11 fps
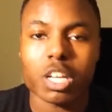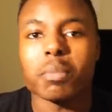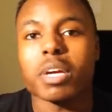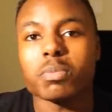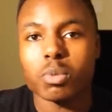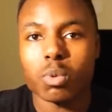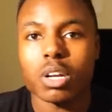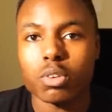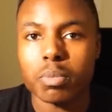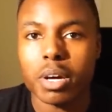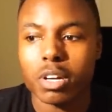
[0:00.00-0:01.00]
and it makes me want
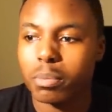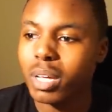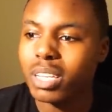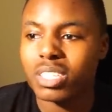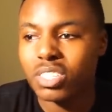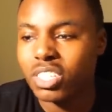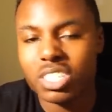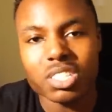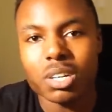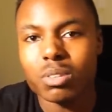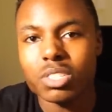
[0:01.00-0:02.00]
to do better and plus it's just
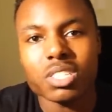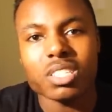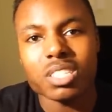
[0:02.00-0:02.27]
you know just